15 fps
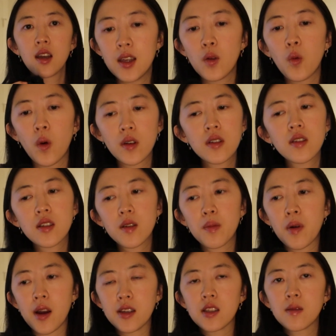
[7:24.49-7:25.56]
It was a
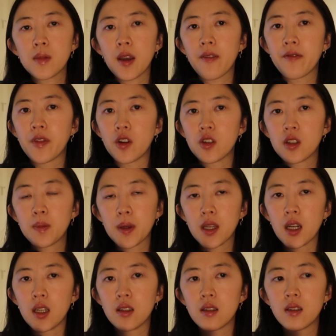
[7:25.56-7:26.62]
surprise to me at first
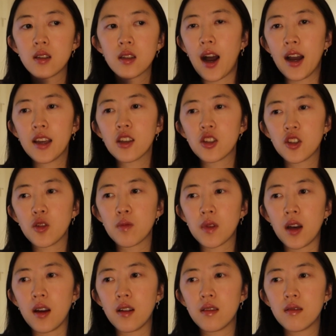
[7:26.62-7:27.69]
because I assumed
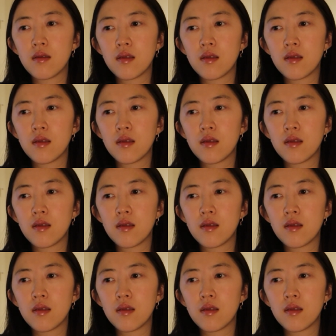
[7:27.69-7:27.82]
that